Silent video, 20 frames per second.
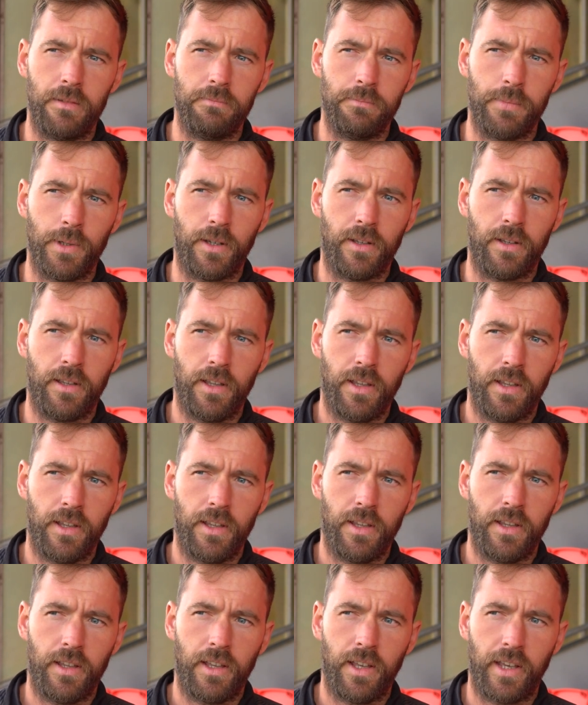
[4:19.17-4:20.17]
But
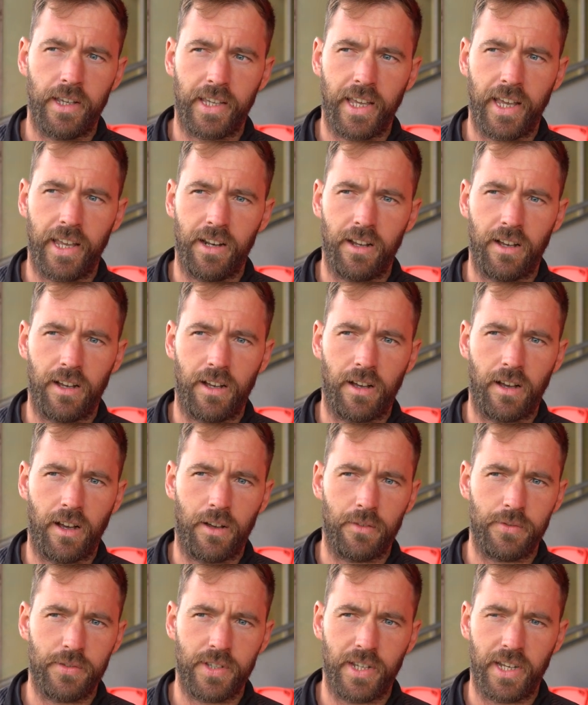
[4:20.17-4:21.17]
again,
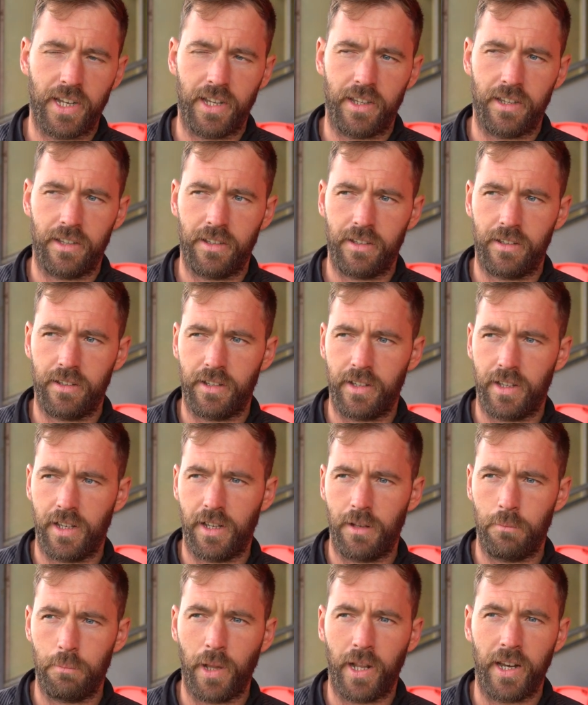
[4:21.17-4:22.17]
I've seen it
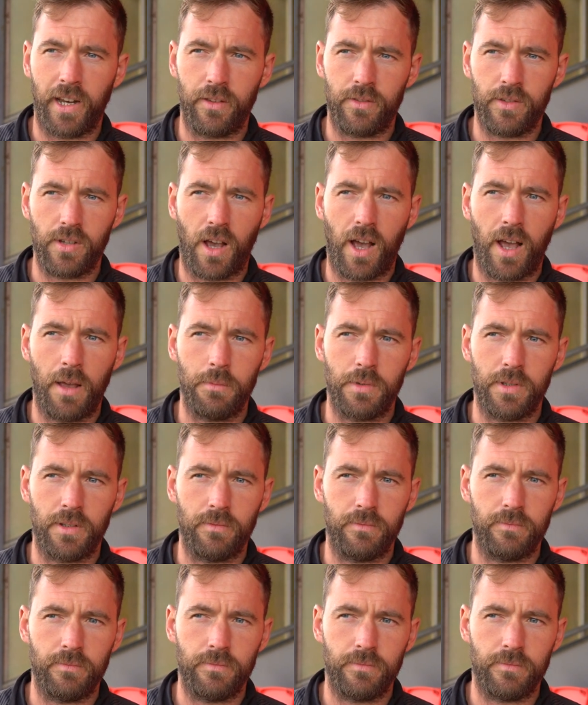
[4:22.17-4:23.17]
plenty of times,
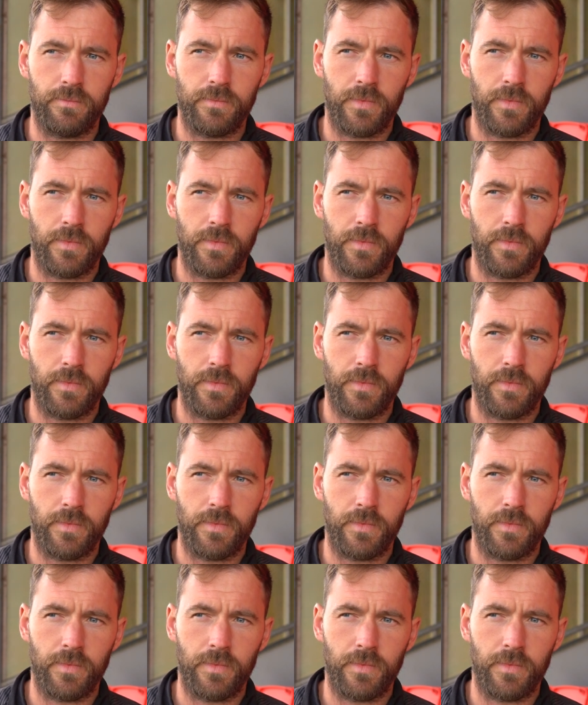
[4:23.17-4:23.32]
and